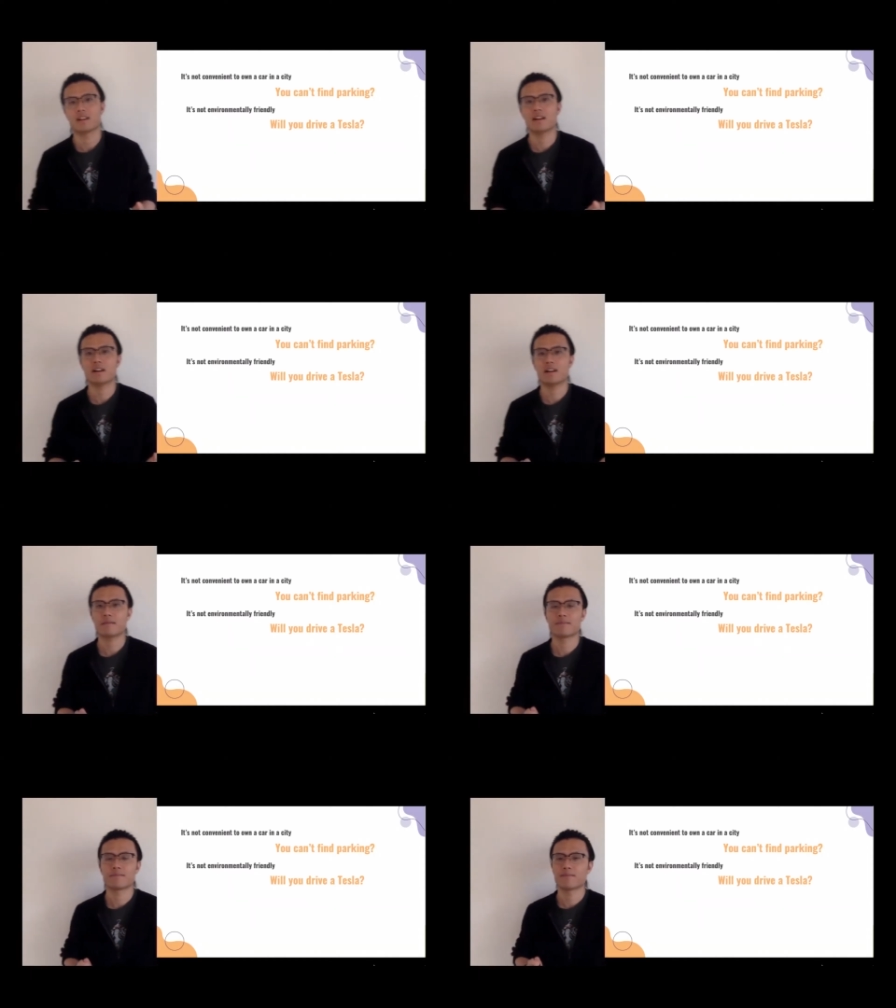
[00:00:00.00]

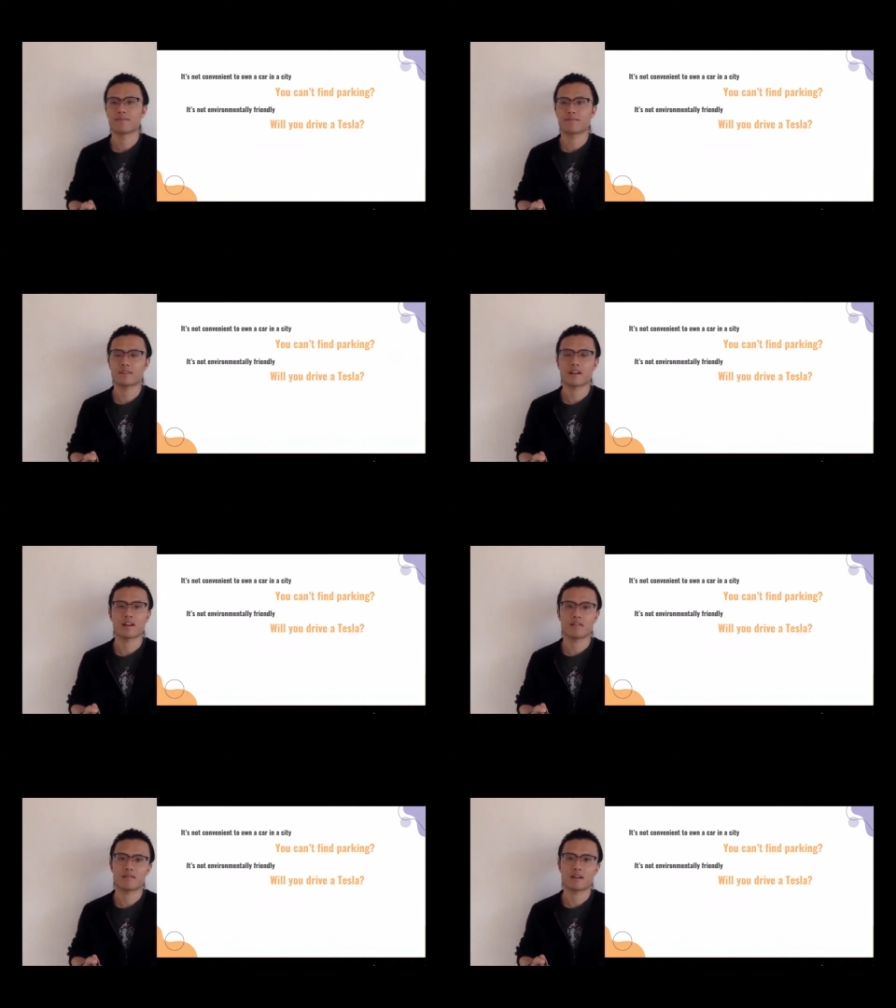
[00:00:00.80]
Um,
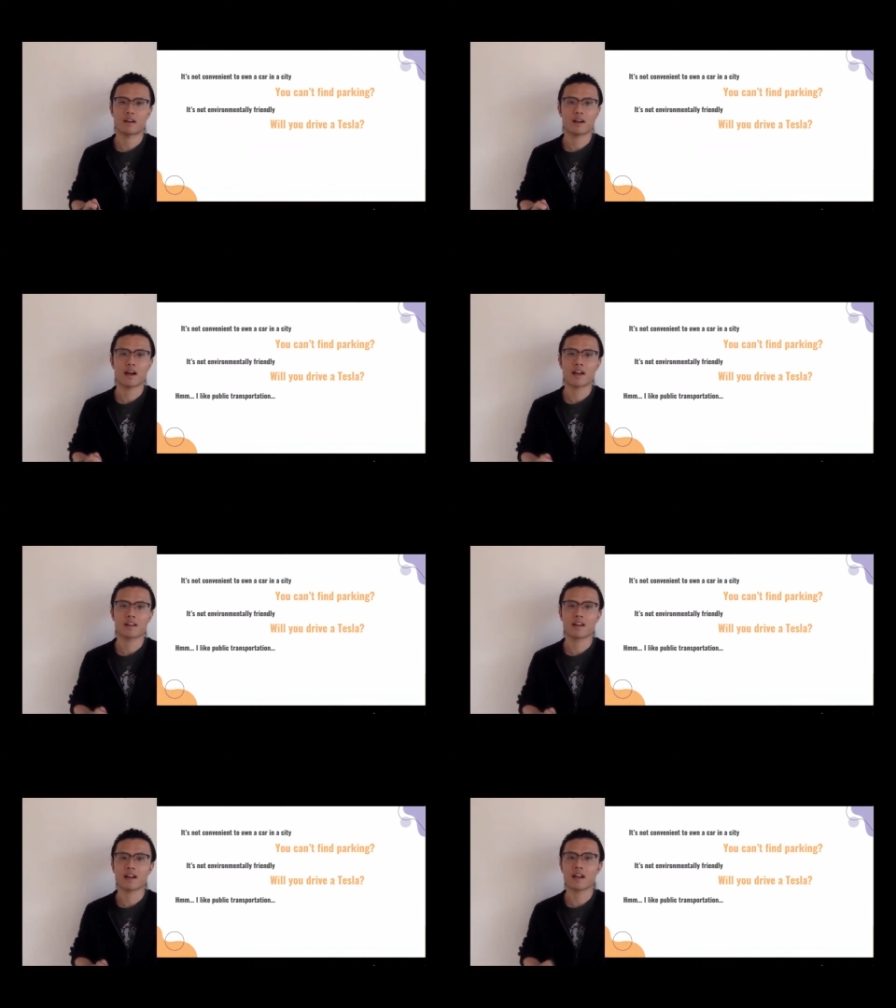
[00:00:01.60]

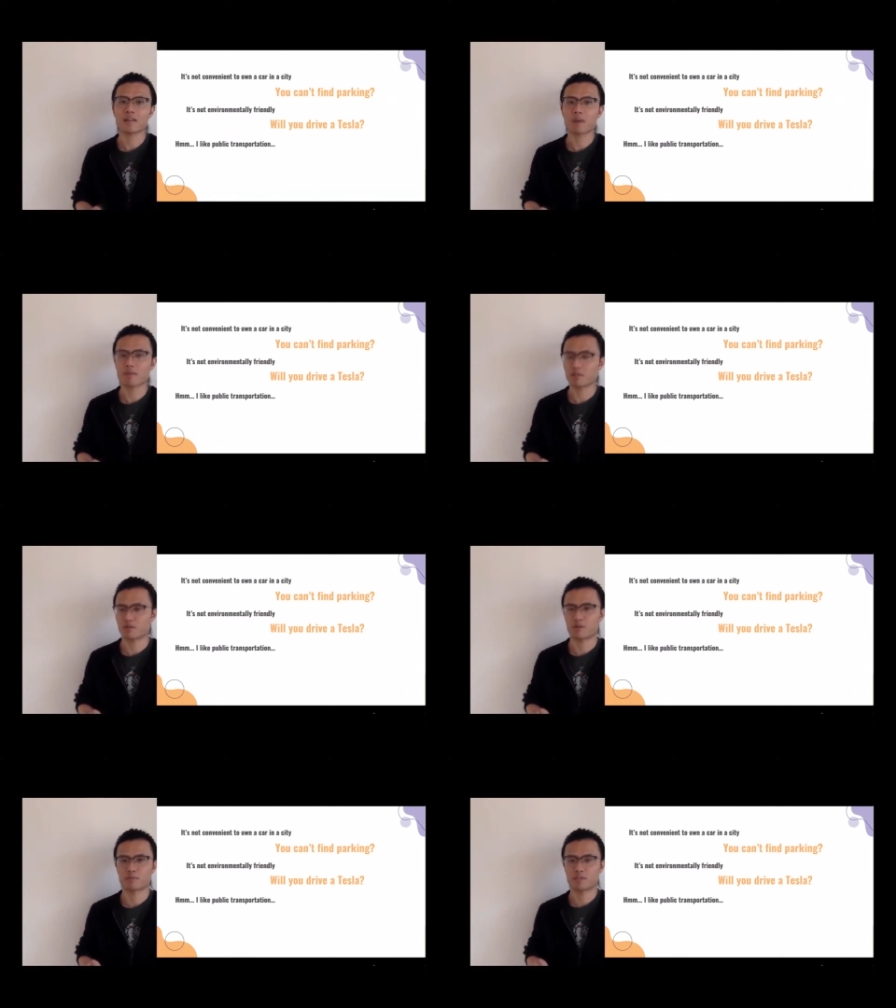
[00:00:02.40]
I, I like public
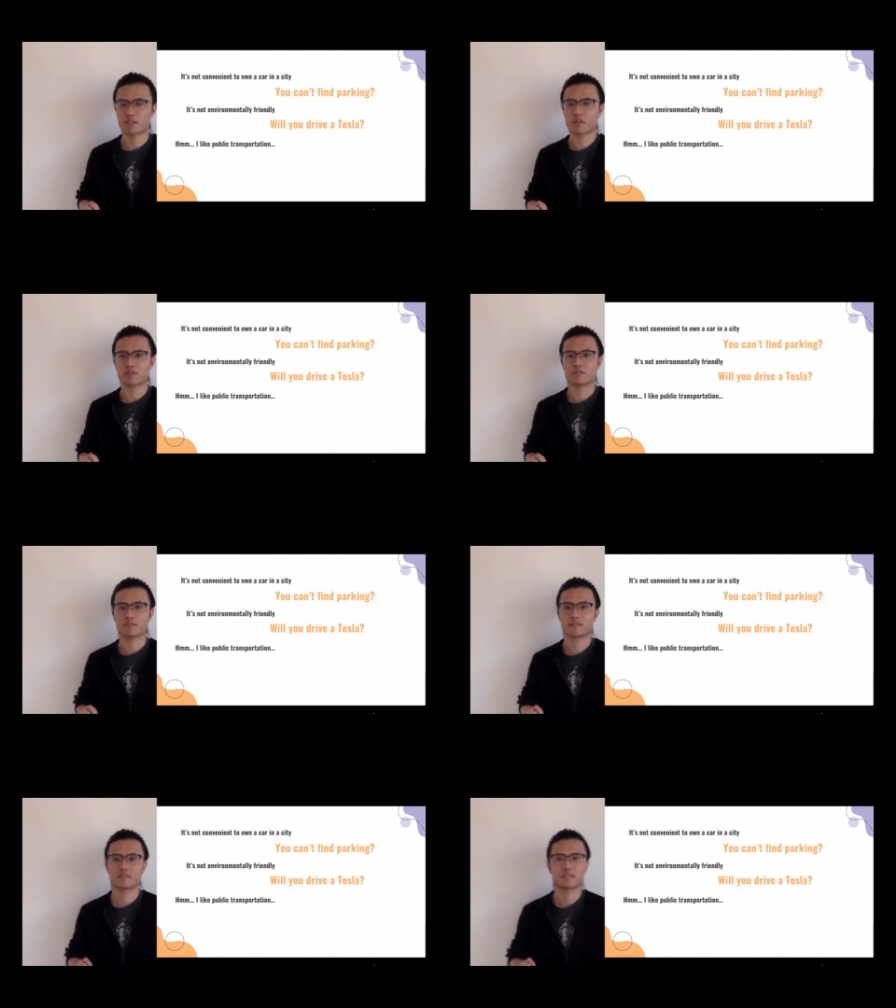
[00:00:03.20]
transportation.
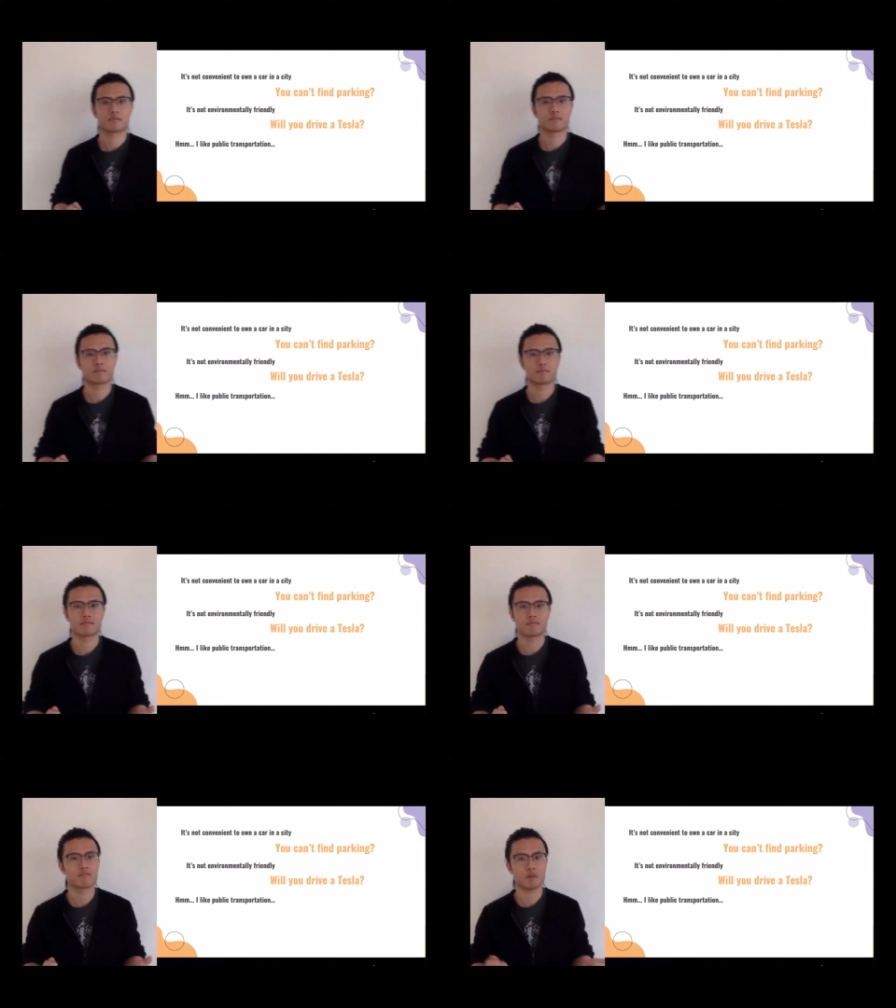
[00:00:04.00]

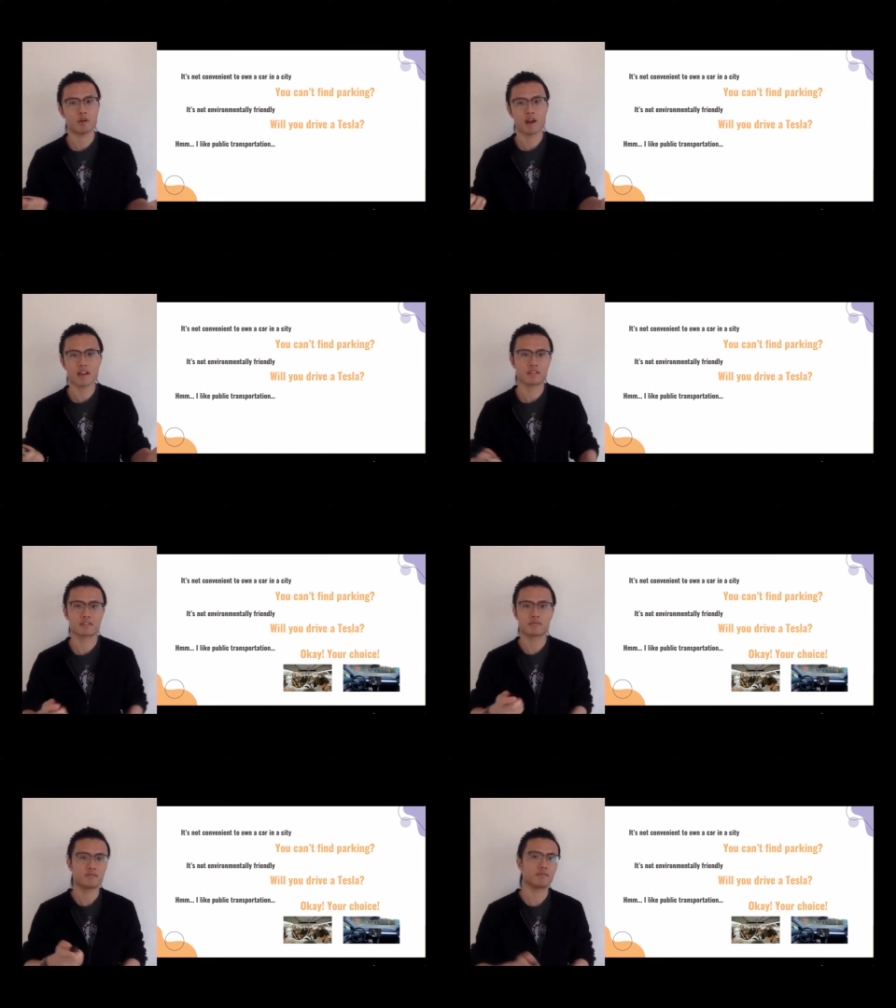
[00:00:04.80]
All right,
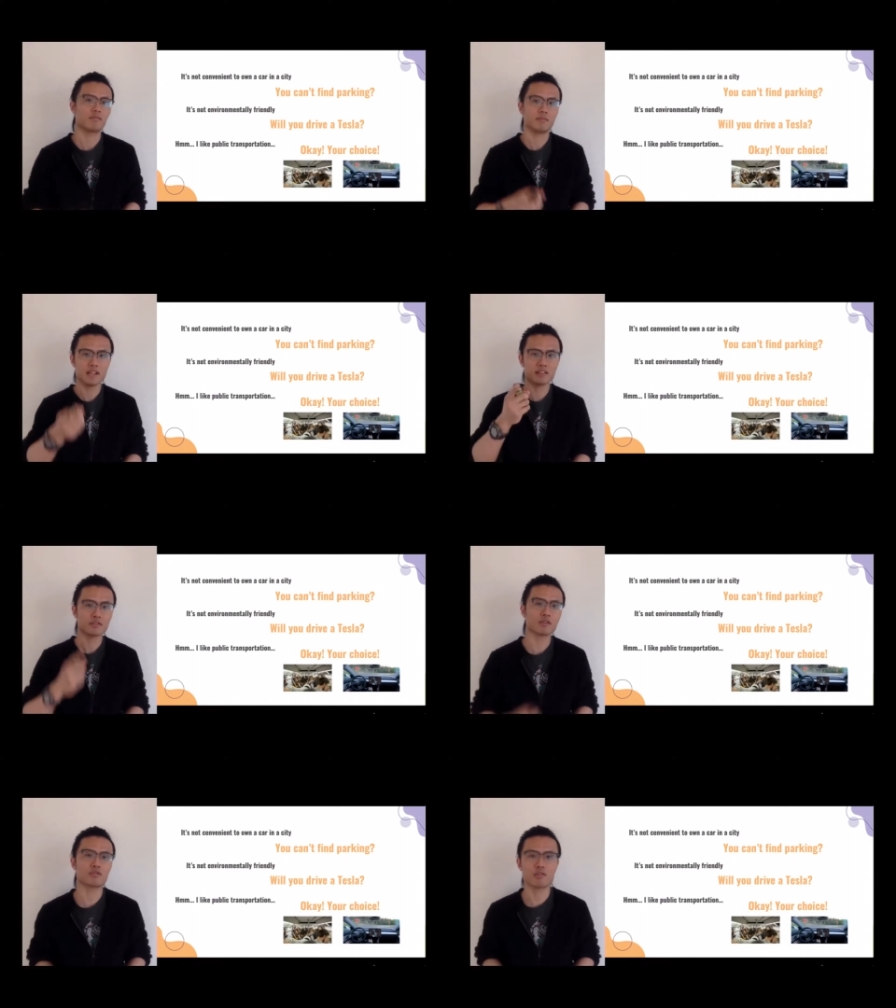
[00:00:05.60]
then
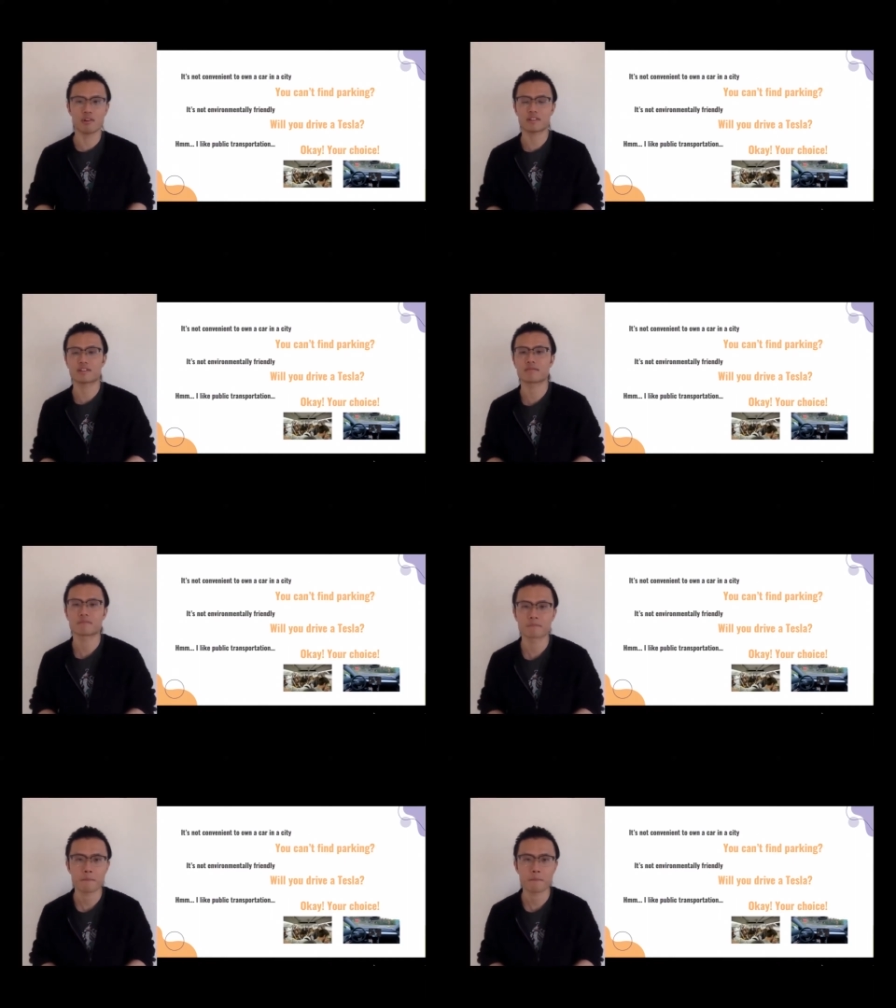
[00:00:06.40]
it's your choice.